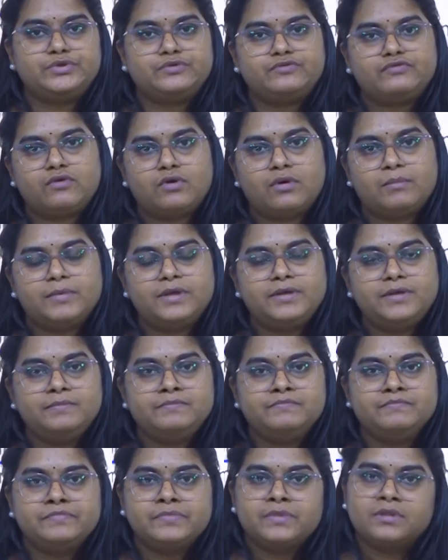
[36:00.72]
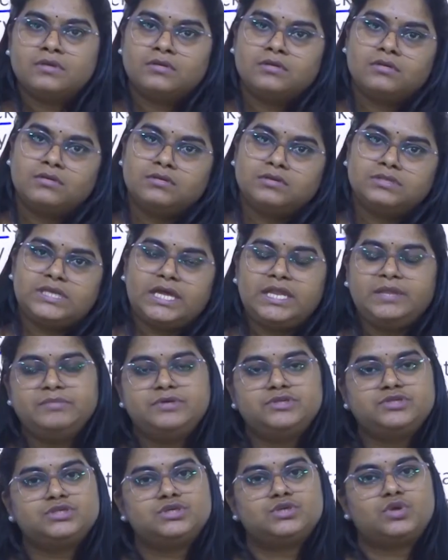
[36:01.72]
to form a
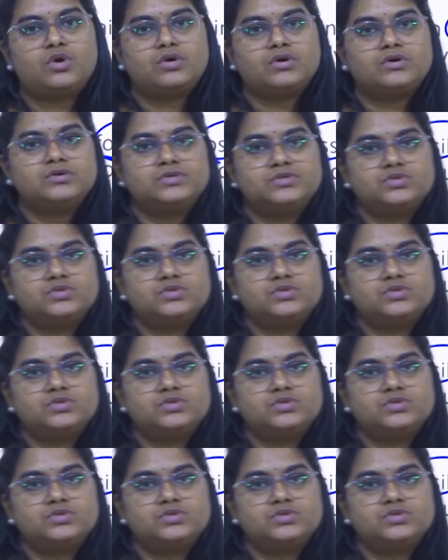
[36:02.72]
sedimentary rock.